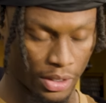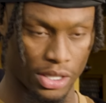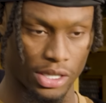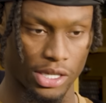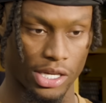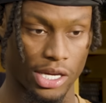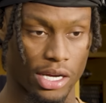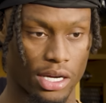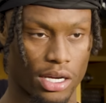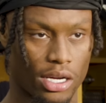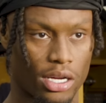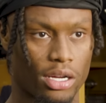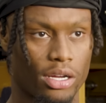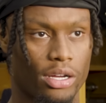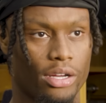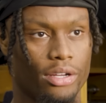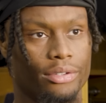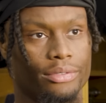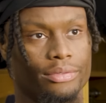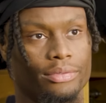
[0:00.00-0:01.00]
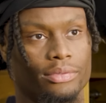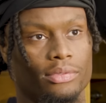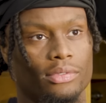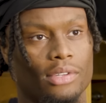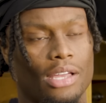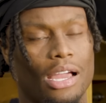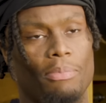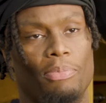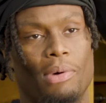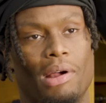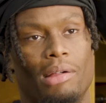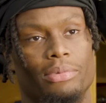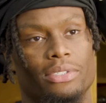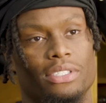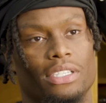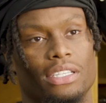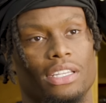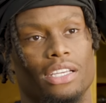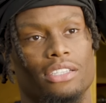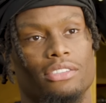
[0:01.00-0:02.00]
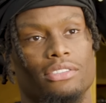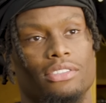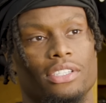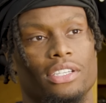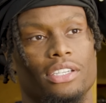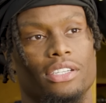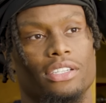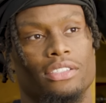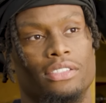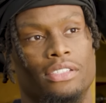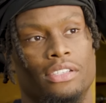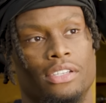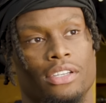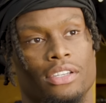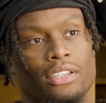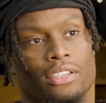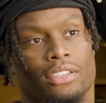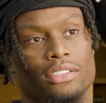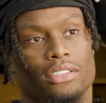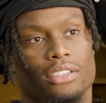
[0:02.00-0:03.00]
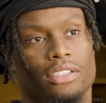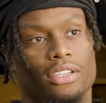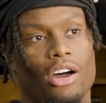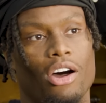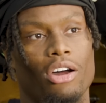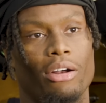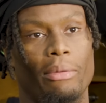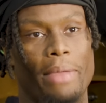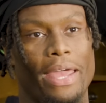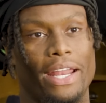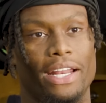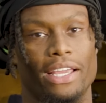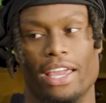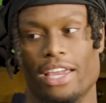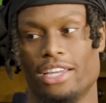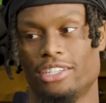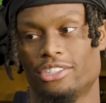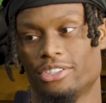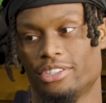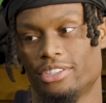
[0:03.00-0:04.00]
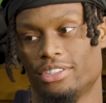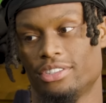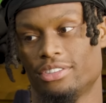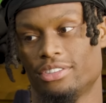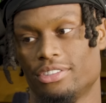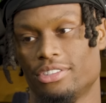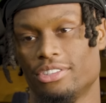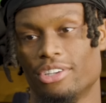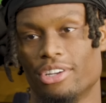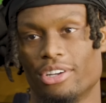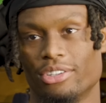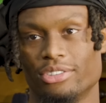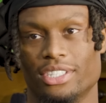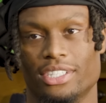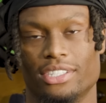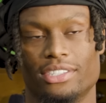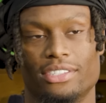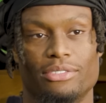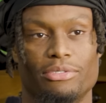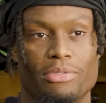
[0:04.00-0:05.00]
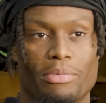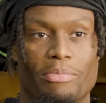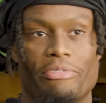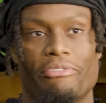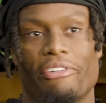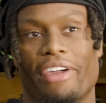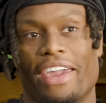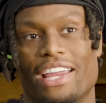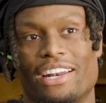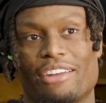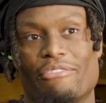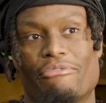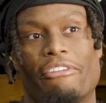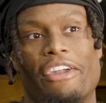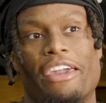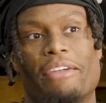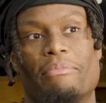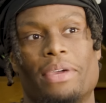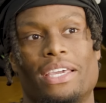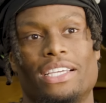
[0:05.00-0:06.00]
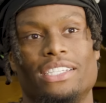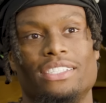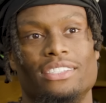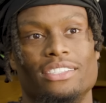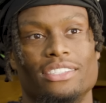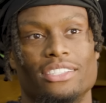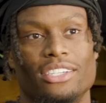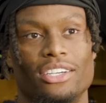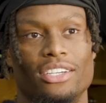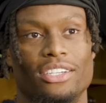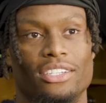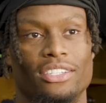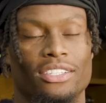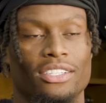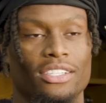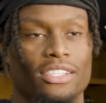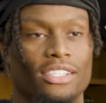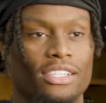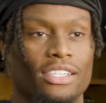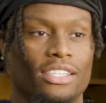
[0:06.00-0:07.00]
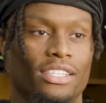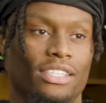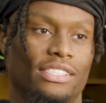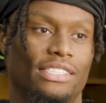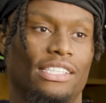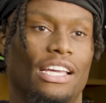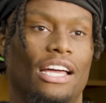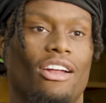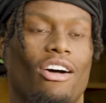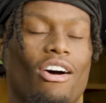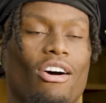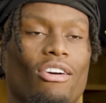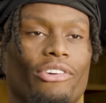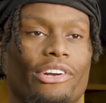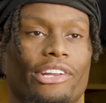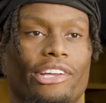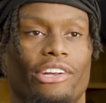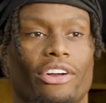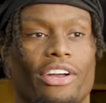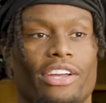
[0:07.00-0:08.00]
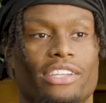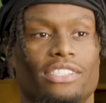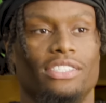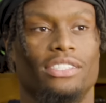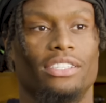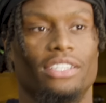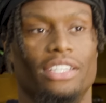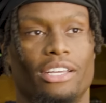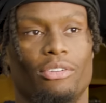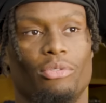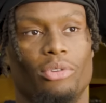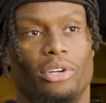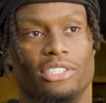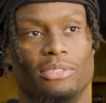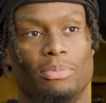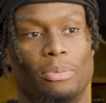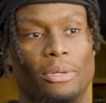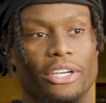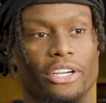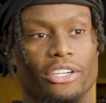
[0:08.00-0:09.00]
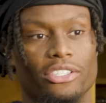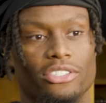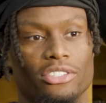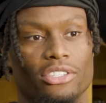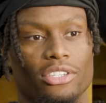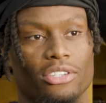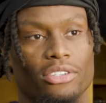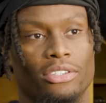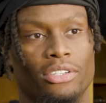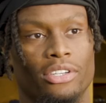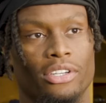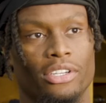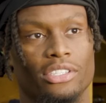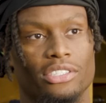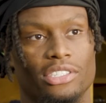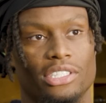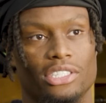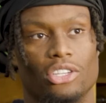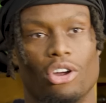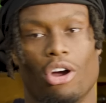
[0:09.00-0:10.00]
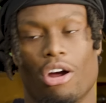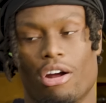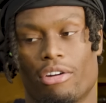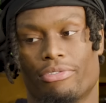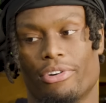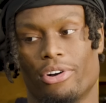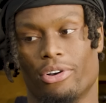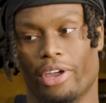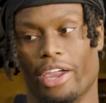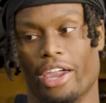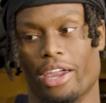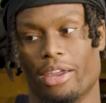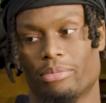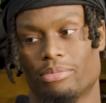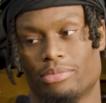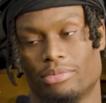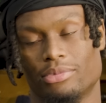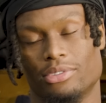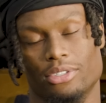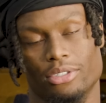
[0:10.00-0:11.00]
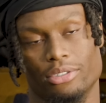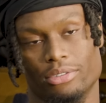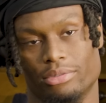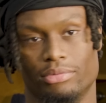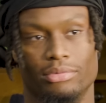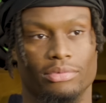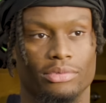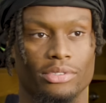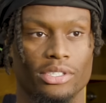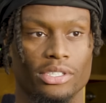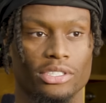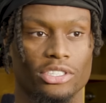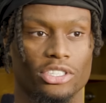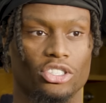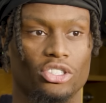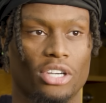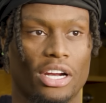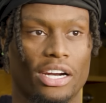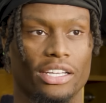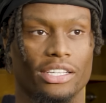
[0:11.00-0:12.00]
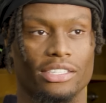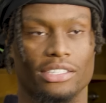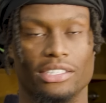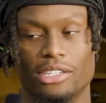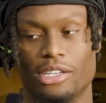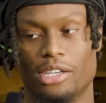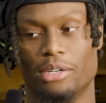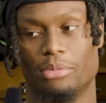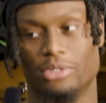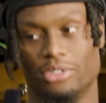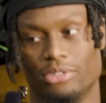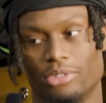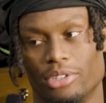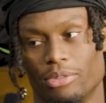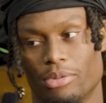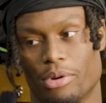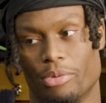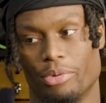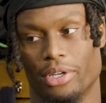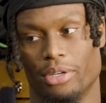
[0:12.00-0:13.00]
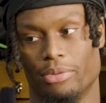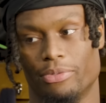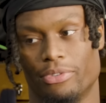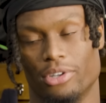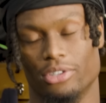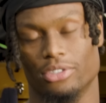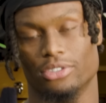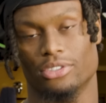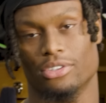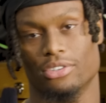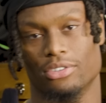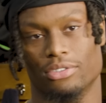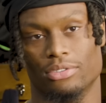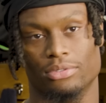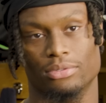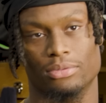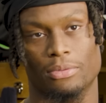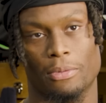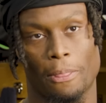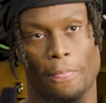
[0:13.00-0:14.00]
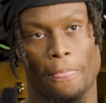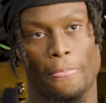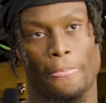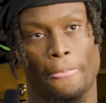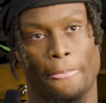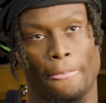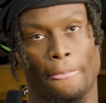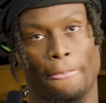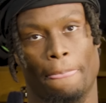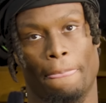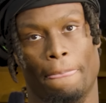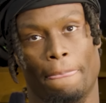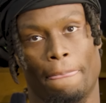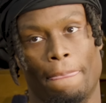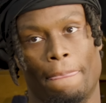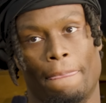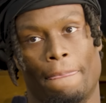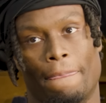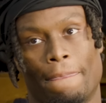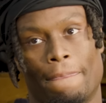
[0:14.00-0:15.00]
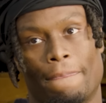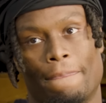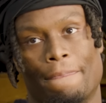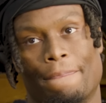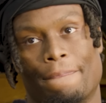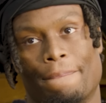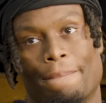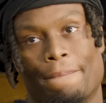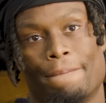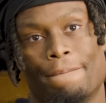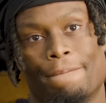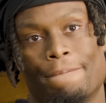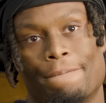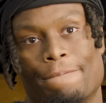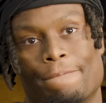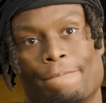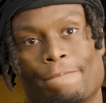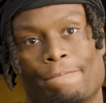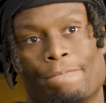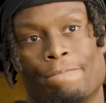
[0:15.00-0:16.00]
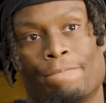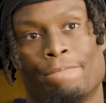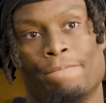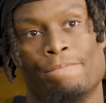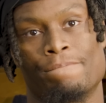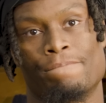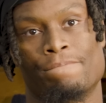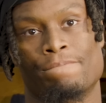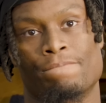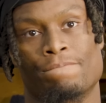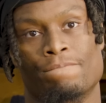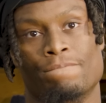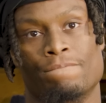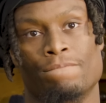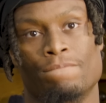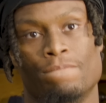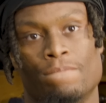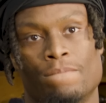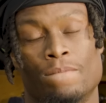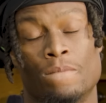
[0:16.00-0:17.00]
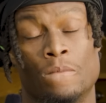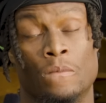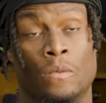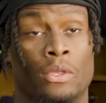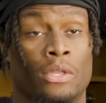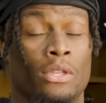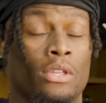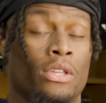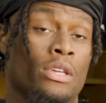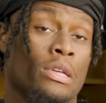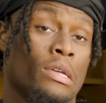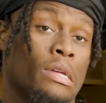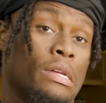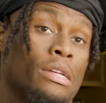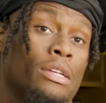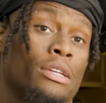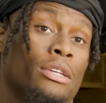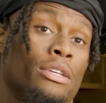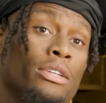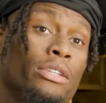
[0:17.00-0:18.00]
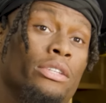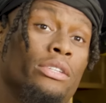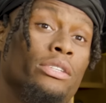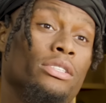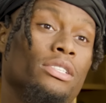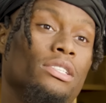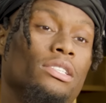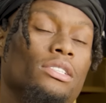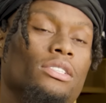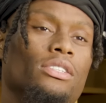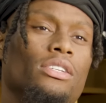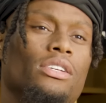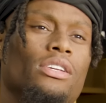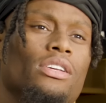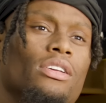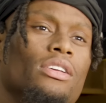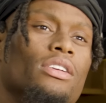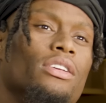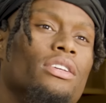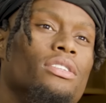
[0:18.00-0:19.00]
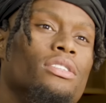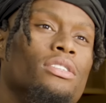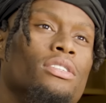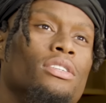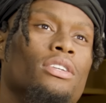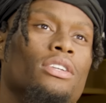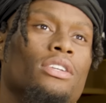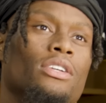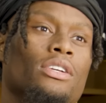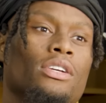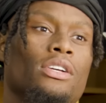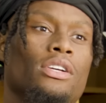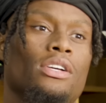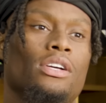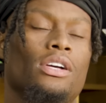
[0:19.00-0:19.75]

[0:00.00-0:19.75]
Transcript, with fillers: Yeah, I'd probably say, like you said, the automatic hatred, you know, just from fan to fan base, it's kind of already crazy. And then with us players, you know, just a hard-fought game. So just trying to get the dub is really what we focused on. Does this bring back memories of maybe like Georgia, Alabama? Would you say that's comparable? Is that the big rivalry for you?